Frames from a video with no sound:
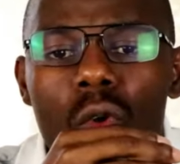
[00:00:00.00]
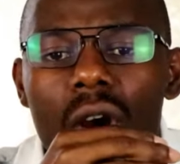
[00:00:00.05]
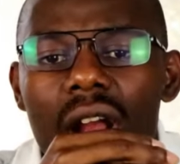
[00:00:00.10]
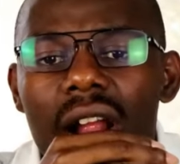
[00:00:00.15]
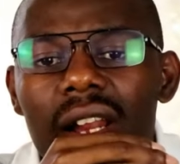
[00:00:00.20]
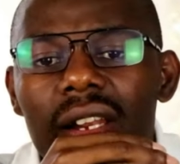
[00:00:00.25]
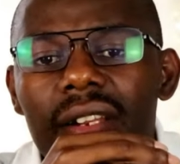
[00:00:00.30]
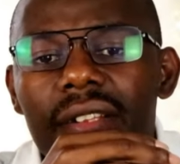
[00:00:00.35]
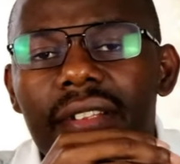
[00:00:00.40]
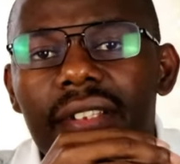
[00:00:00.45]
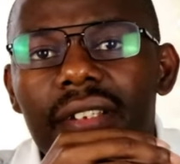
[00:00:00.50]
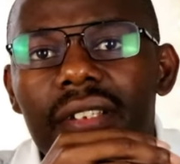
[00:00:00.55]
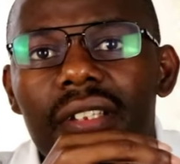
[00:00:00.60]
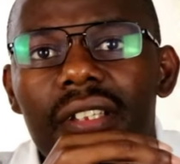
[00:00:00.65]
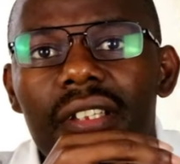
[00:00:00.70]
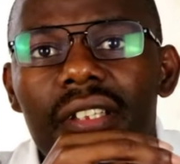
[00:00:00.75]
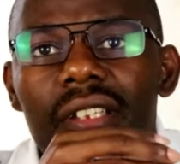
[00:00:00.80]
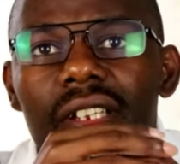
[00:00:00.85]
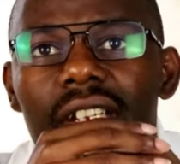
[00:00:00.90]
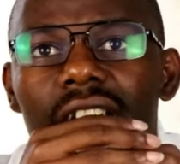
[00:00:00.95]
Wealth,
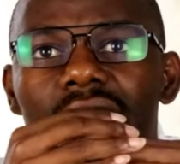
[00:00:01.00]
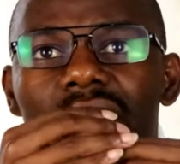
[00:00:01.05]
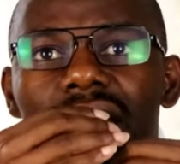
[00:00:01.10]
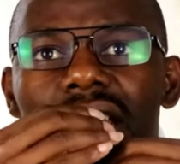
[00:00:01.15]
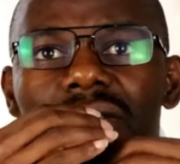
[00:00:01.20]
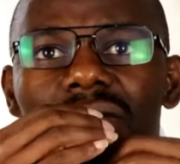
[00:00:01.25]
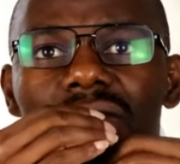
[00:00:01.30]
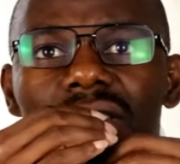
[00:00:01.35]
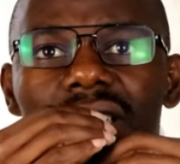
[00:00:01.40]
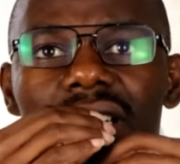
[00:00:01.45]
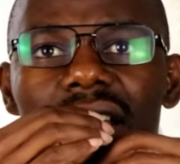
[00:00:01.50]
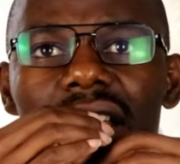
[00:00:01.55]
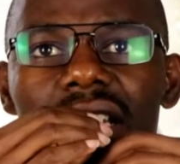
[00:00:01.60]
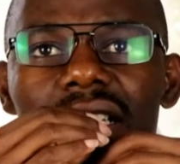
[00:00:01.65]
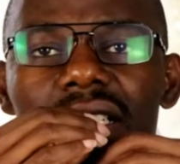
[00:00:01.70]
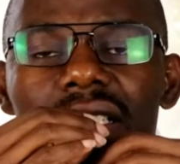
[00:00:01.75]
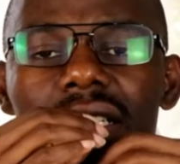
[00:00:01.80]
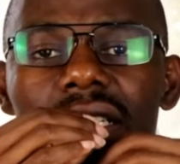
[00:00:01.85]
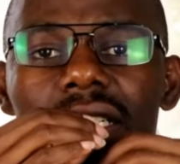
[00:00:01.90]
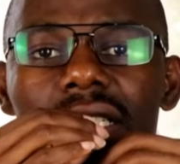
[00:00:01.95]
it
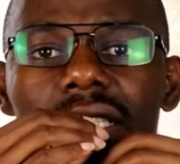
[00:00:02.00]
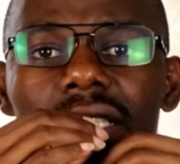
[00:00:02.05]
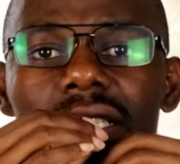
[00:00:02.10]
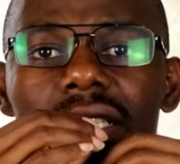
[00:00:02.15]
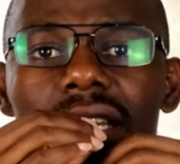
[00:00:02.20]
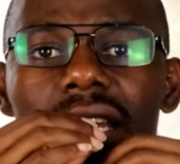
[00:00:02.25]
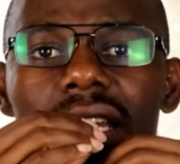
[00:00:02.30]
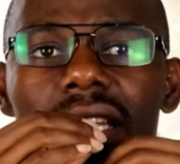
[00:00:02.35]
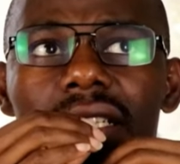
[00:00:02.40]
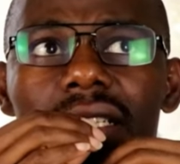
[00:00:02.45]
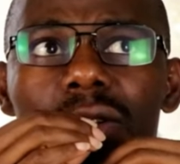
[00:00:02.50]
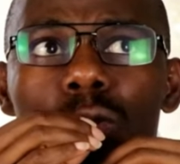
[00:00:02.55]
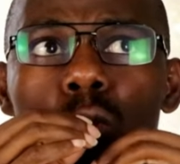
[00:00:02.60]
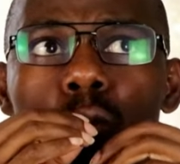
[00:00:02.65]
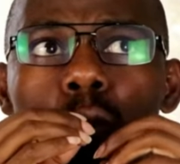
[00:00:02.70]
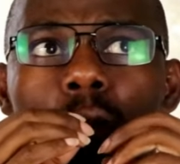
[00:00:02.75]
emphasizes that